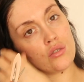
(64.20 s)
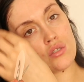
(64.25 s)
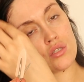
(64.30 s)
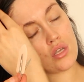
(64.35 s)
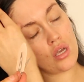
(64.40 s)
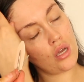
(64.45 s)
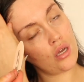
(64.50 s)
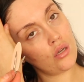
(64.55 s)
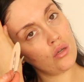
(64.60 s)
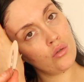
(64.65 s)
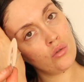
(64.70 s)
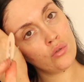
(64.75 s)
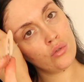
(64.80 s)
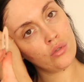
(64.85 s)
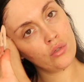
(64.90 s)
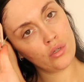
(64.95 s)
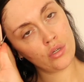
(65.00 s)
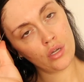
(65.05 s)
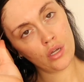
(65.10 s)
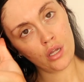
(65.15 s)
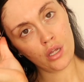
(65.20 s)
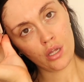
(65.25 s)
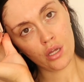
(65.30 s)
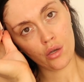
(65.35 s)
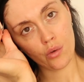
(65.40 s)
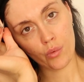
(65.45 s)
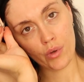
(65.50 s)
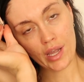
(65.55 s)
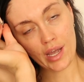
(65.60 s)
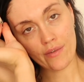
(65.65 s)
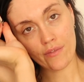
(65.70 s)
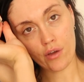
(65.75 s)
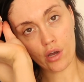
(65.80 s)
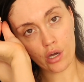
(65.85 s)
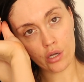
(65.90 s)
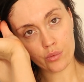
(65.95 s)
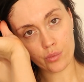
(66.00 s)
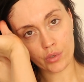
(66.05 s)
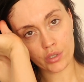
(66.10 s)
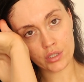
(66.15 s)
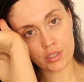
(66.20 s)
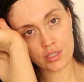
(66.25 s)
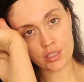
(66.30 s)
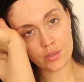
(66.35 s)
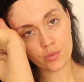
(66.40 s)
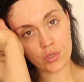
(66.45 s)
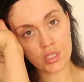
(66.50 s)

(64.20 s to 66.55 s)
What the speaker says: So we have odd ones.